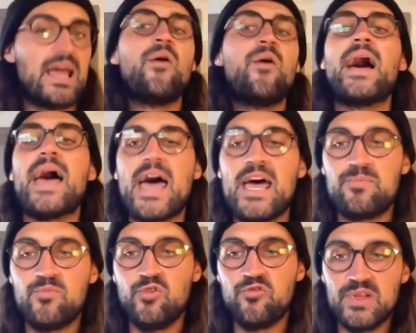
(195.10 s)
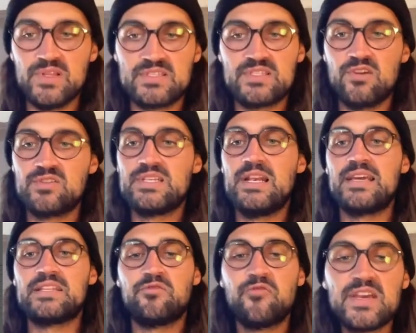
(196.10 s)
our head movement. So
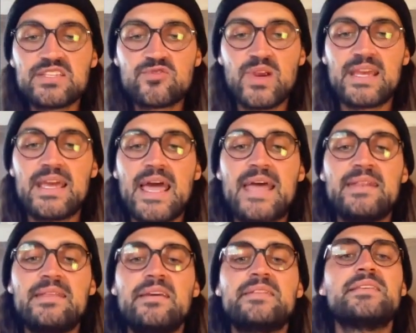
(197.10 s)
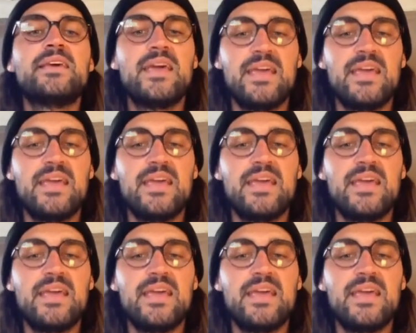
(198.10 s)
select the face tracker and hit